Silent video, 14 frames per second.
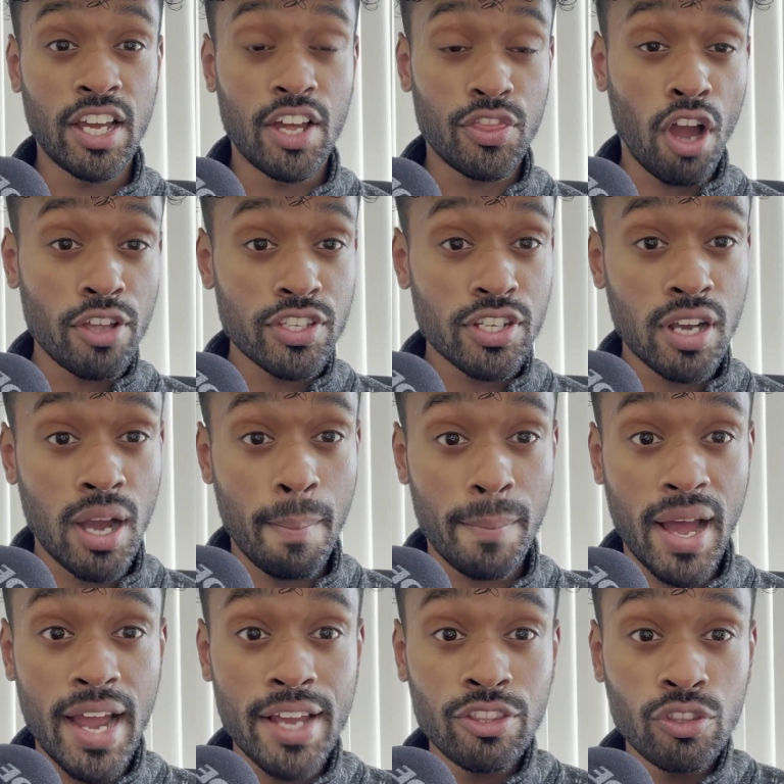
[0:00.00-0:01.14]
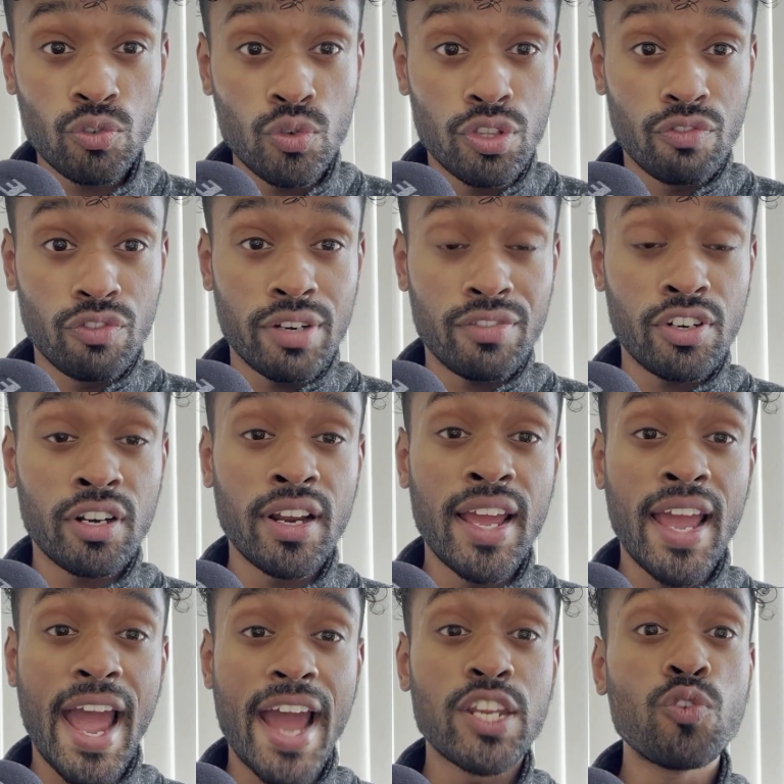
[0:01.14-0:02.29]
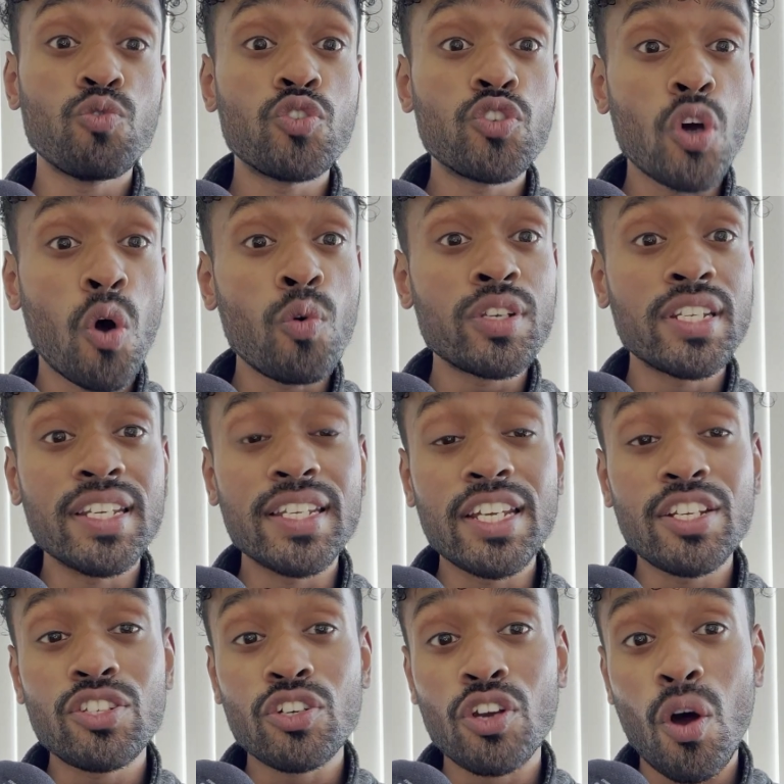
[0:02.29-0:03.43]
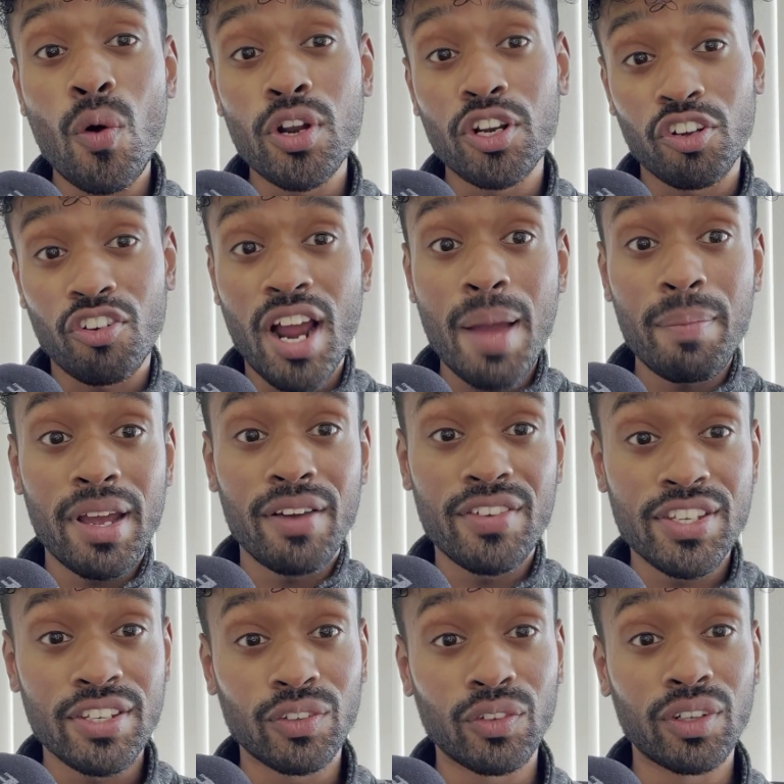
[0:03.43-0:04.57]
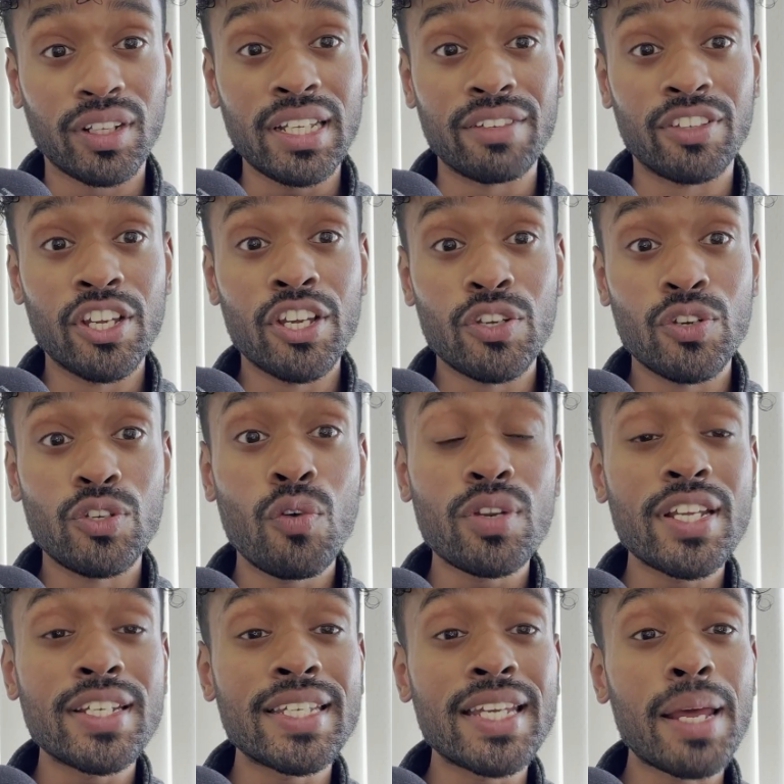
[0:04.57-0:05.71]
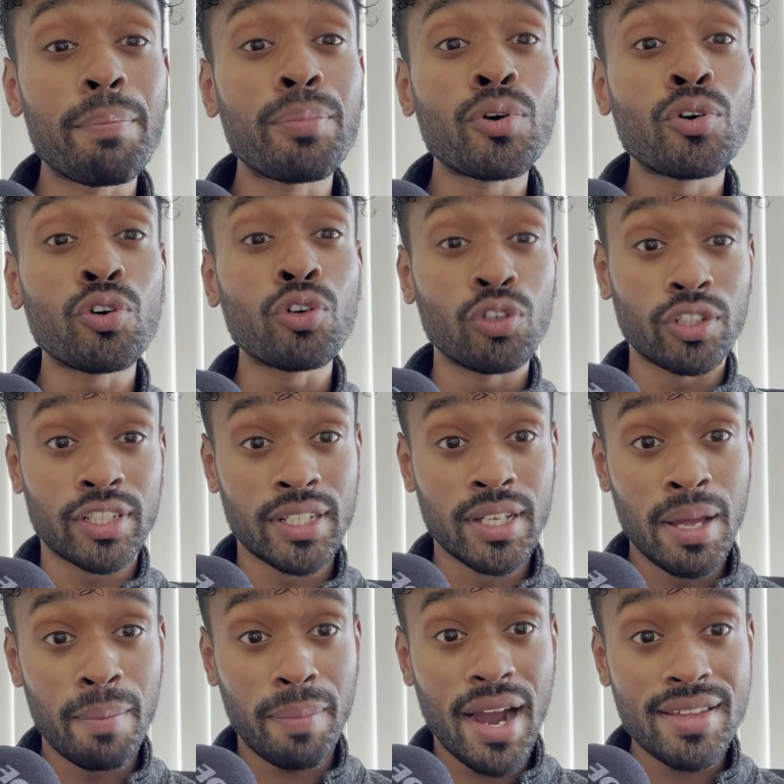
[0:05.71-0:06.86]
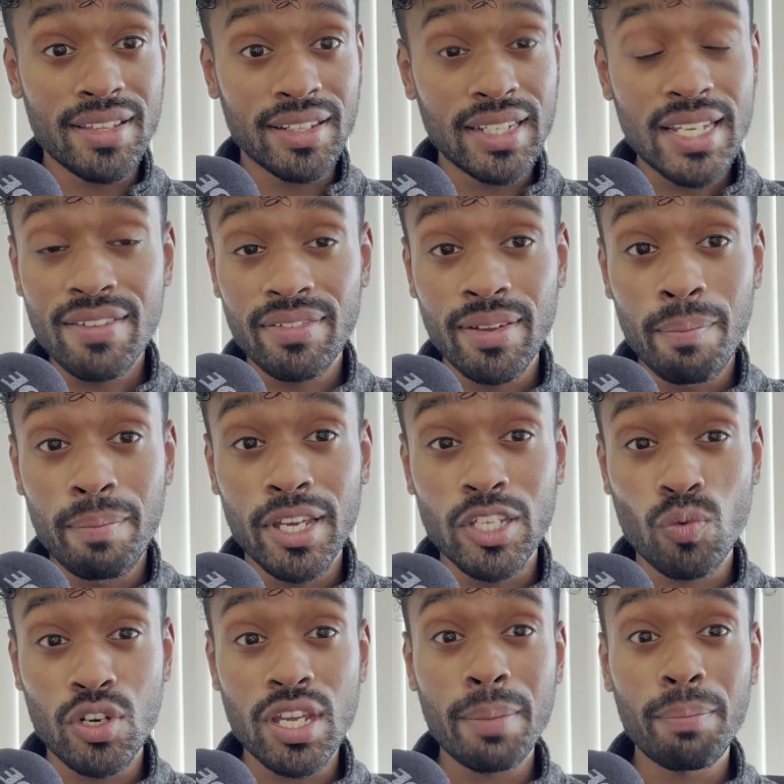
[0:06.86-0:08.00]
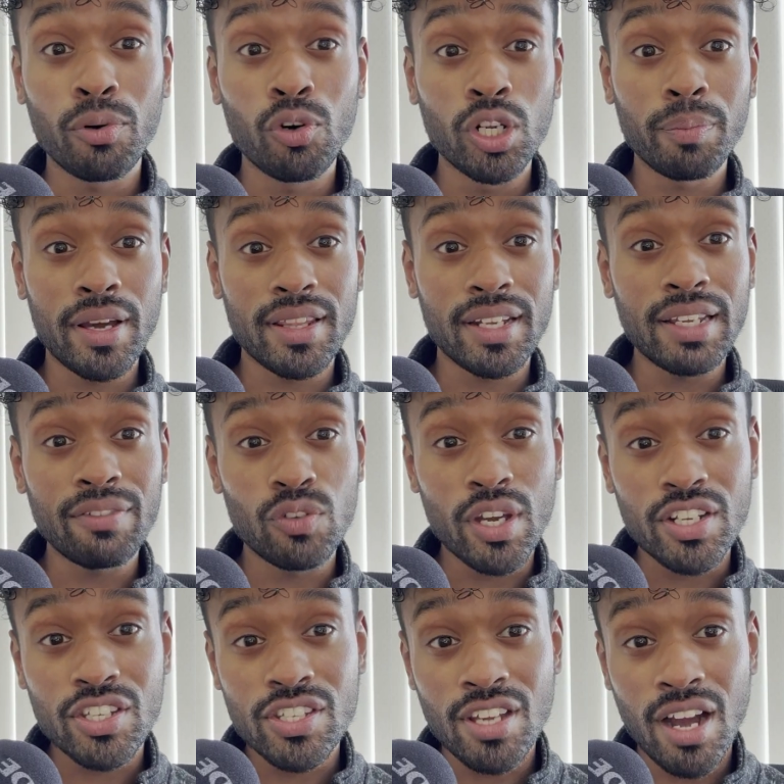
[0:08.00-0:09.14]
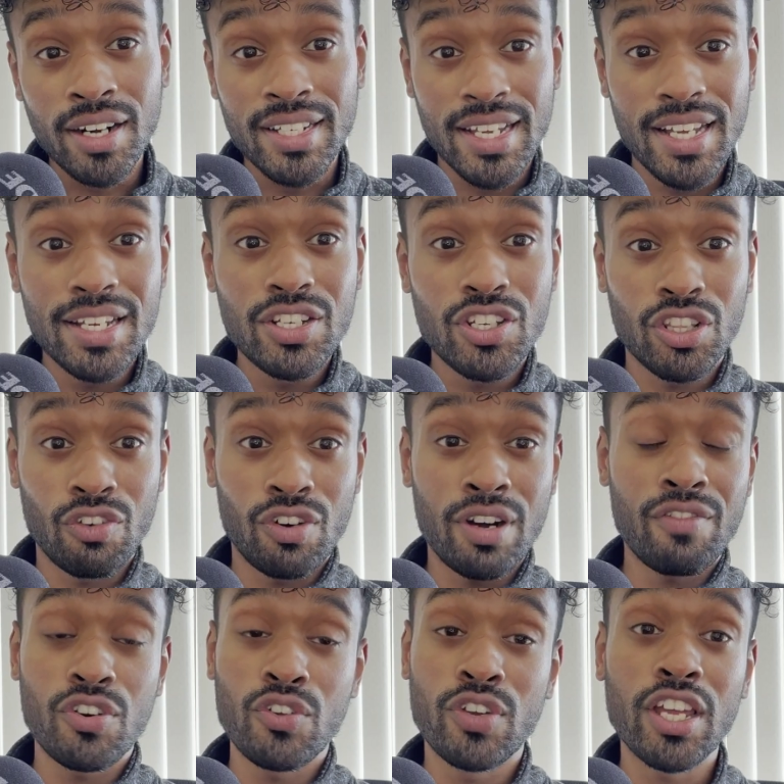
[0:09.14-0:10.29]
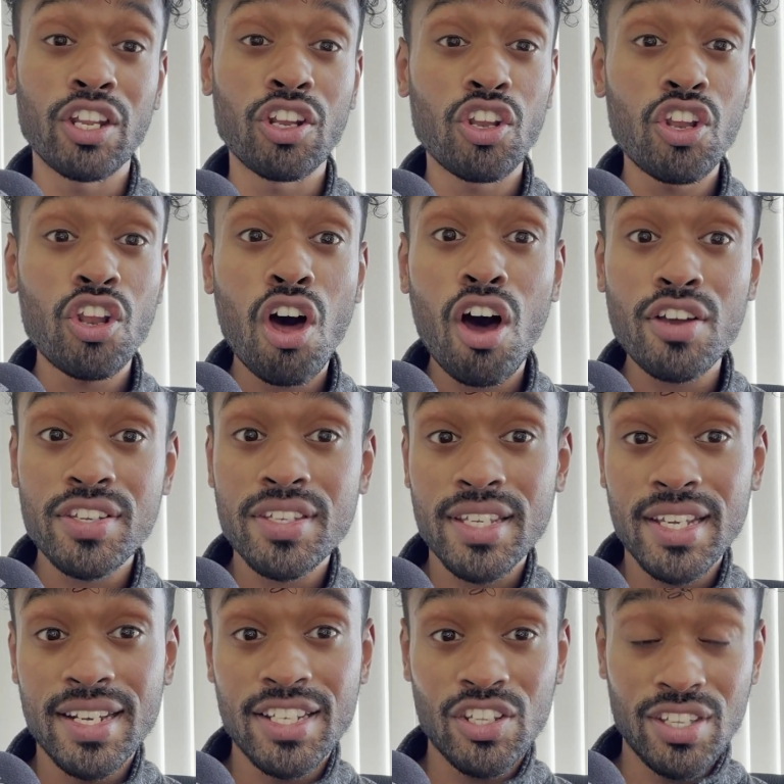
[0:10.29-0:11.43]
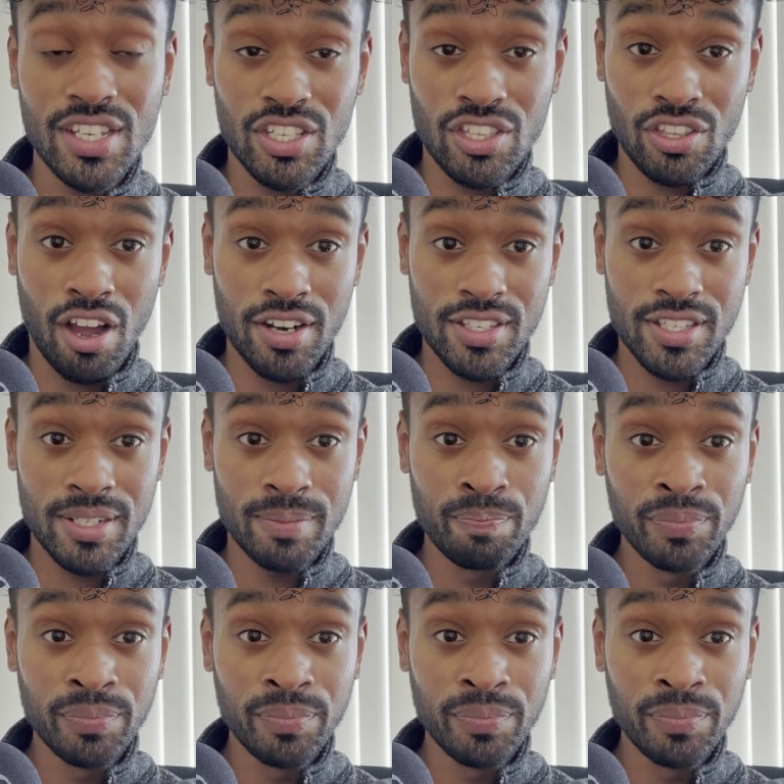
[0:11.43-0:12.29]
Thoughts come by through the river, and you don't need to go and grab every single leaf. You don't need to get pulled by the leaf, because when you get pulled by the leaf, you get sucked into the river. You get lost into these thoughts.